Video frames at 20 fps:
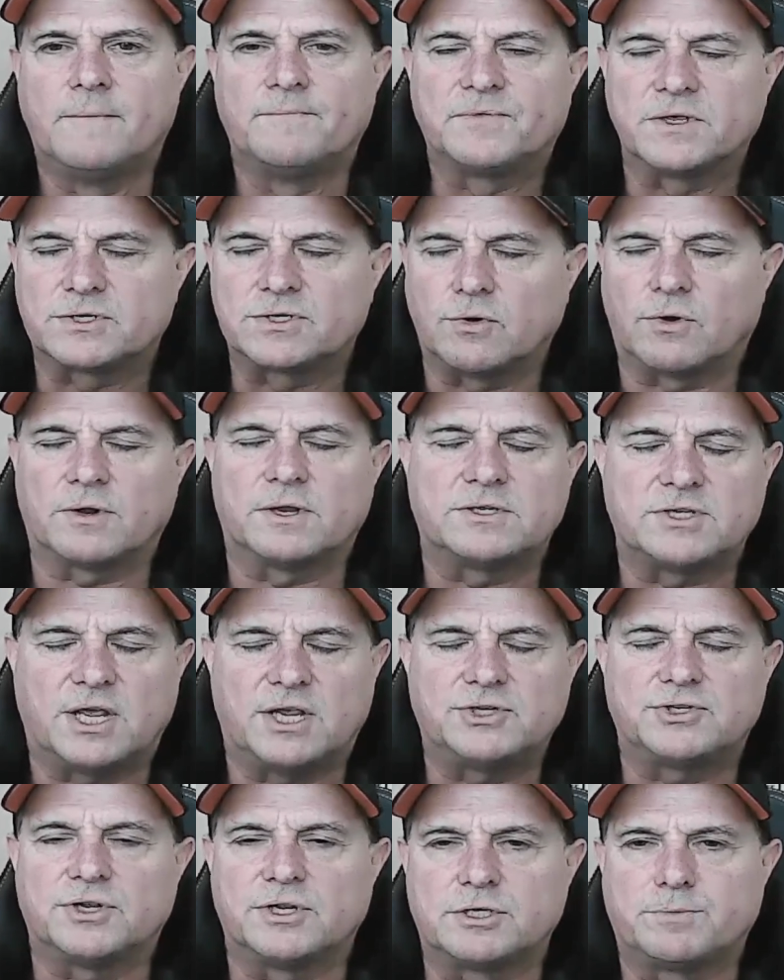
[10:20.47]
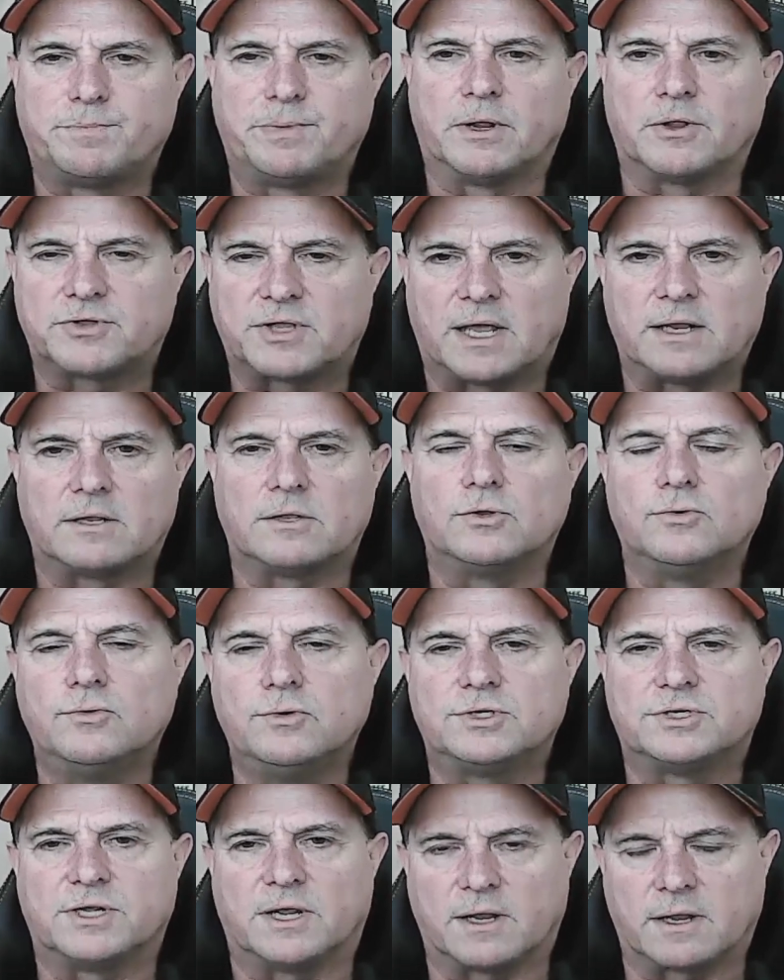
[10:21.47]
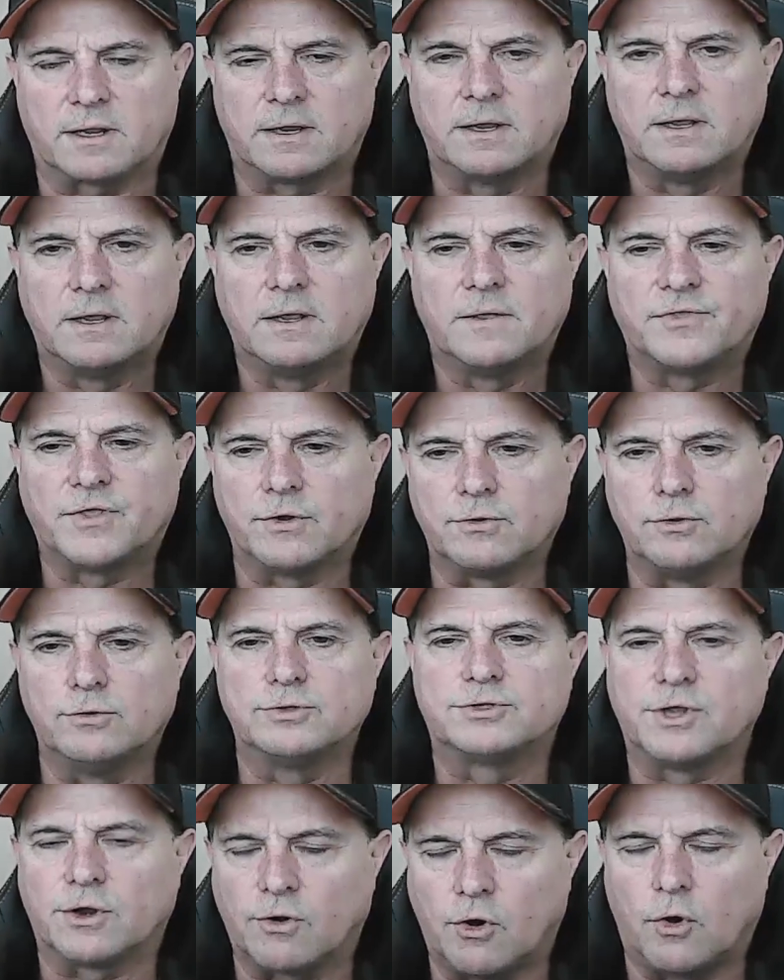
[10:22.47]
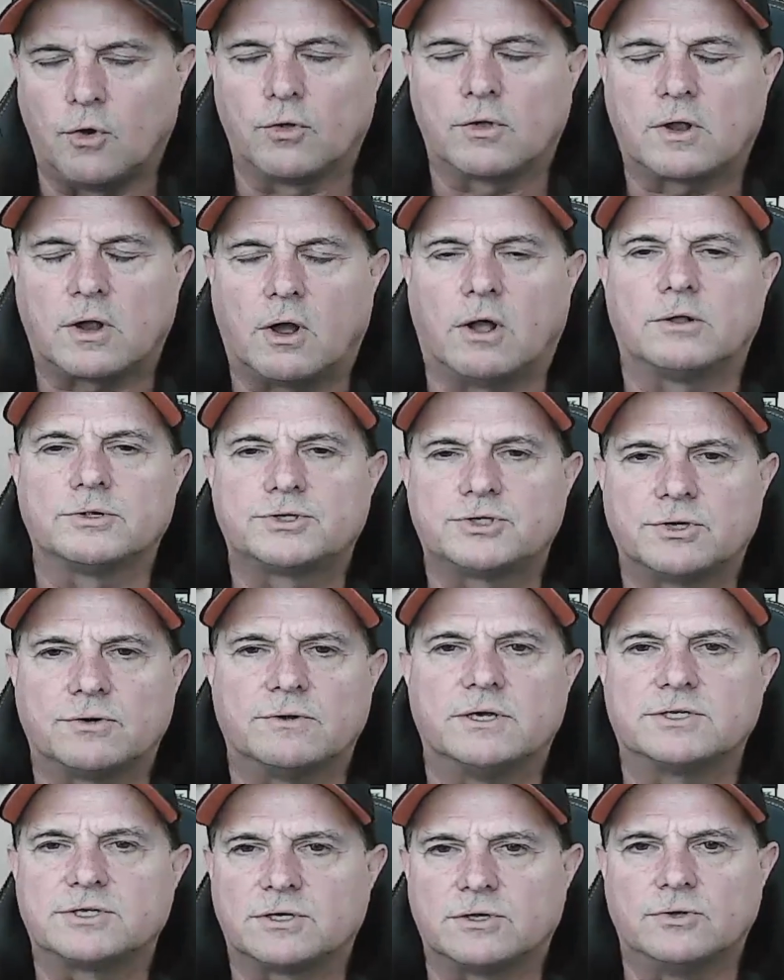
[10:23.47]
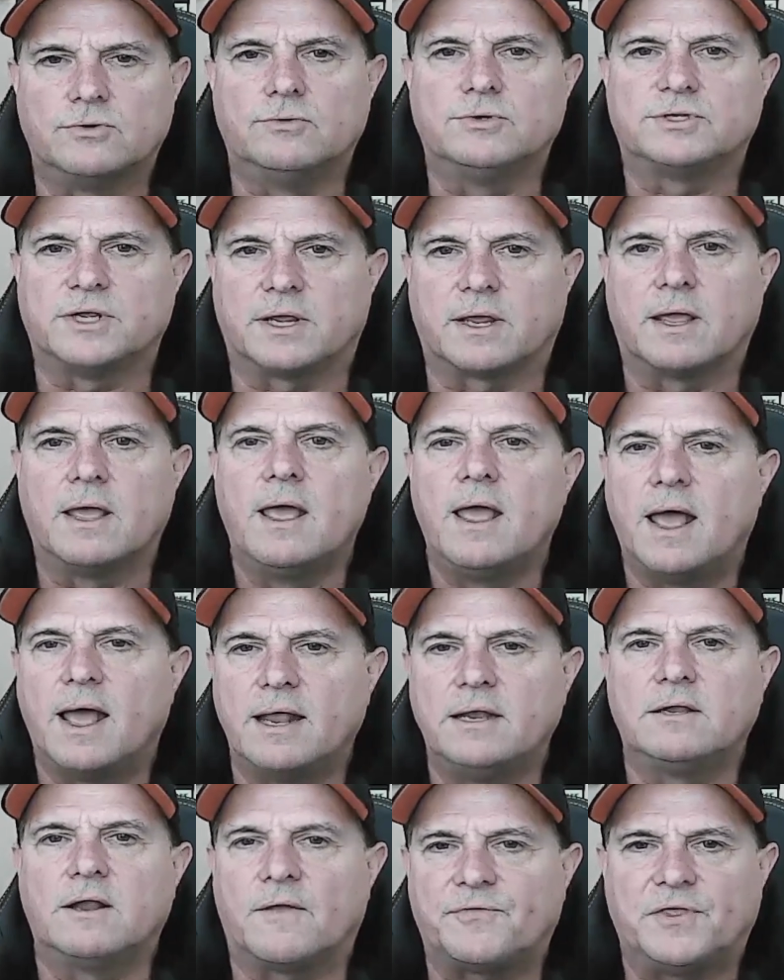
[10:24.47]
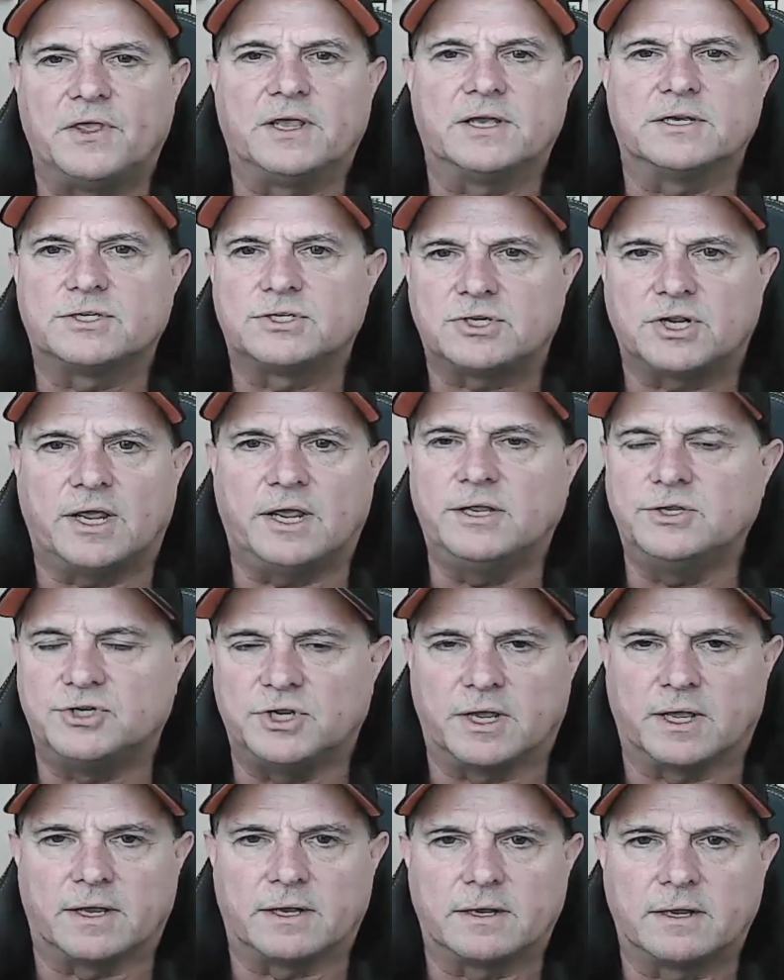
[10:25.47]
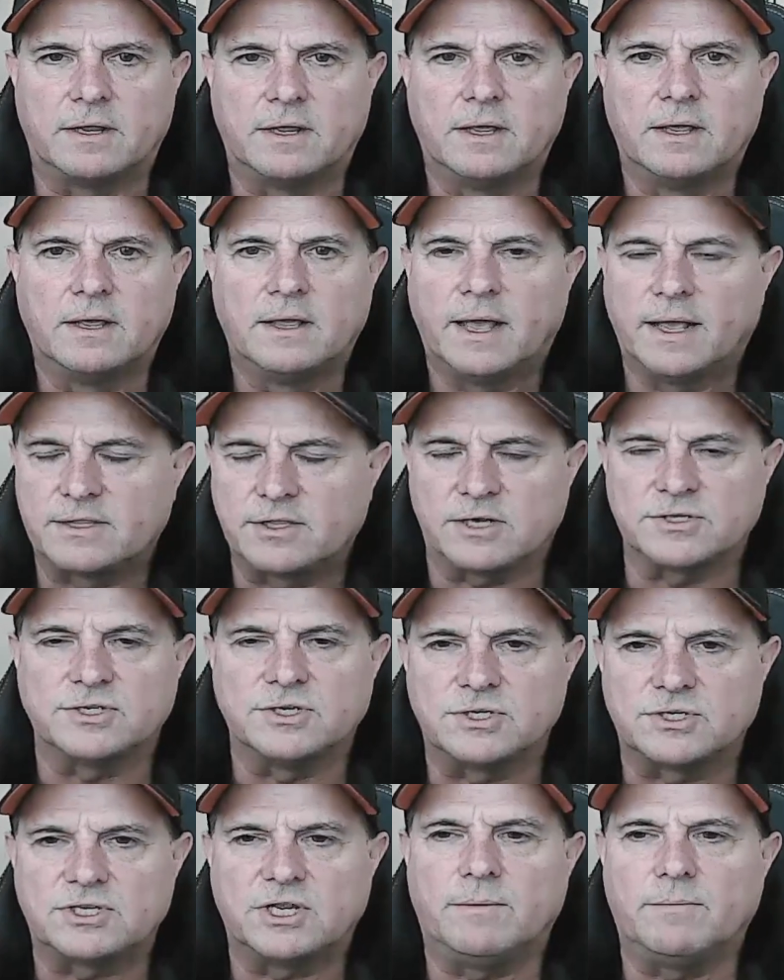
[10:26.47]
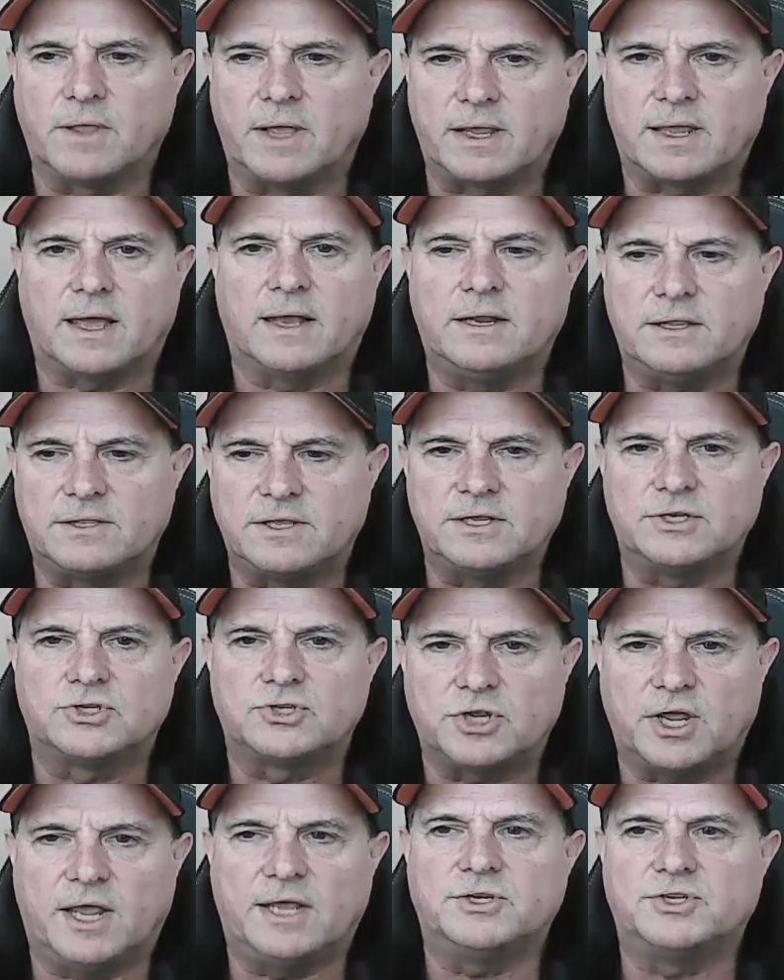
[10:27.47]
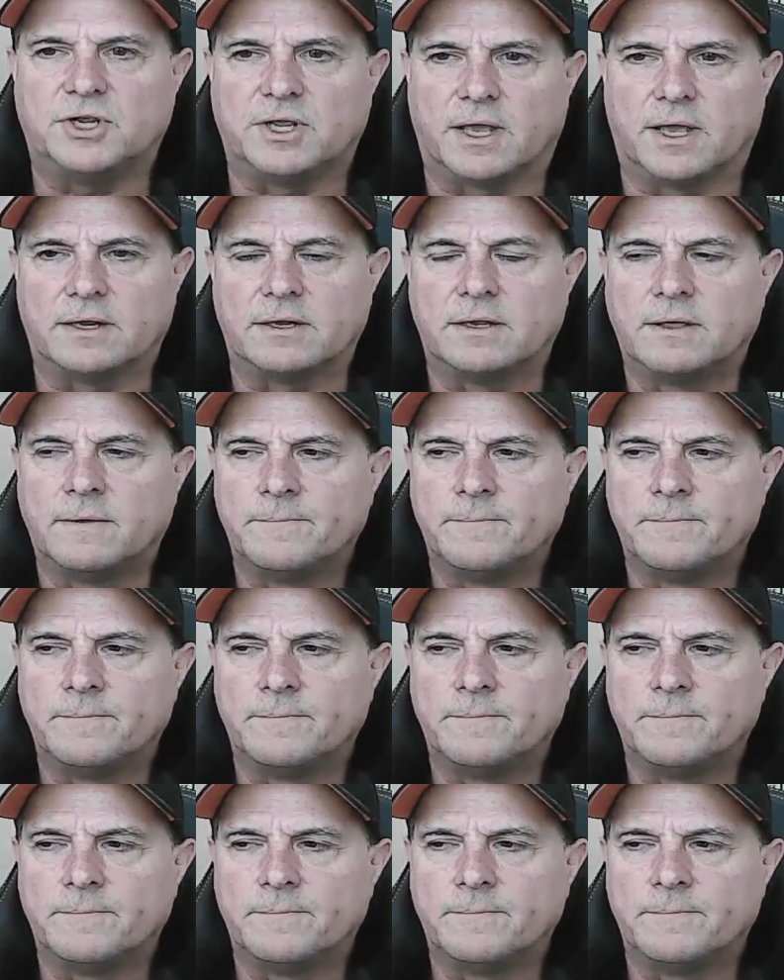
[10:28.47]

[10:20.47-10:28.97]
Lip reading: This organization is built on losing. Their whole culture is losing, and nothing is changing it. It doesn't seem like anything's changing it.